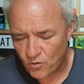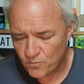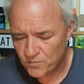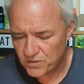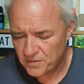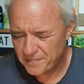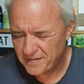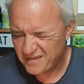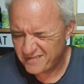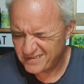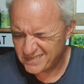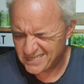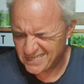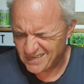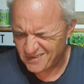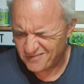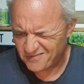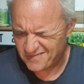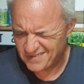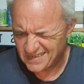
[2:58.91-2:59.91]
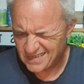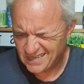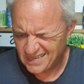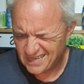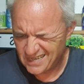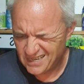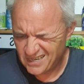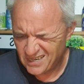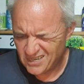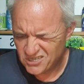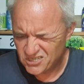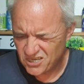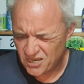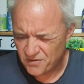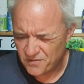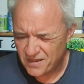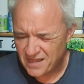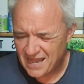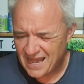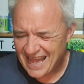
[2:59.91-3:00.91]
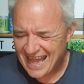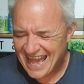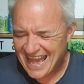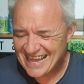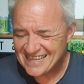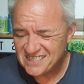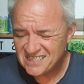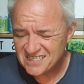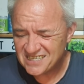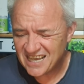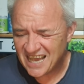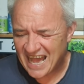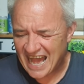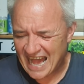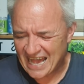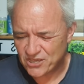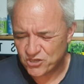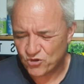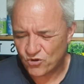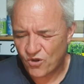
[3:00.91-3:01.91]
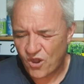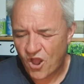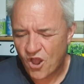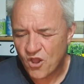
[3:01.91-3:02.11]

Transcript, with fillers: on with the beer itself. So, enter at your